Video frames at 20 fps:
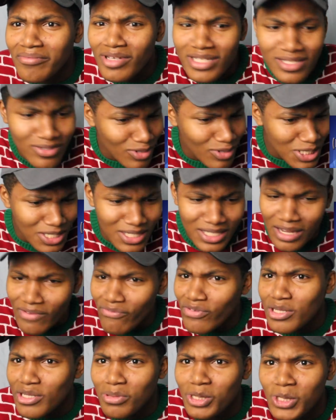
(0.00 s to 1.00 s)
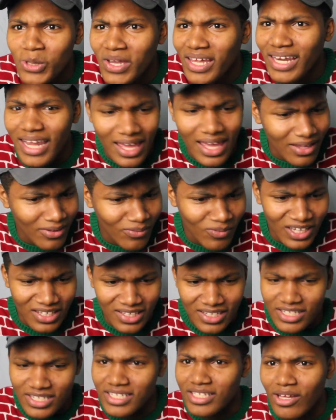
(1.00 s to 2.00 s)
What's the difference between that?
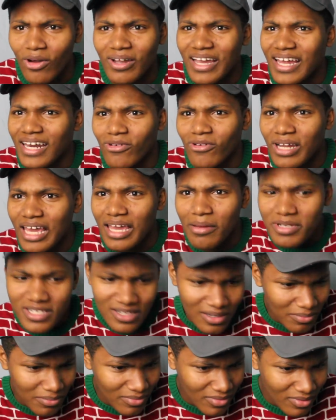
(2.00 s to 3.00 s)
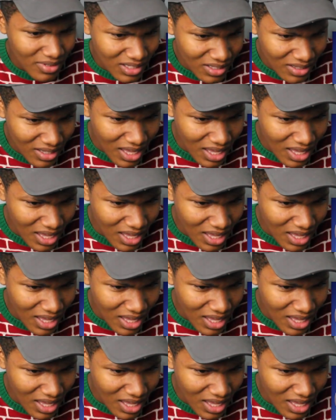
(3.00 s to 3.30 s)
What, he just don't got no name or something?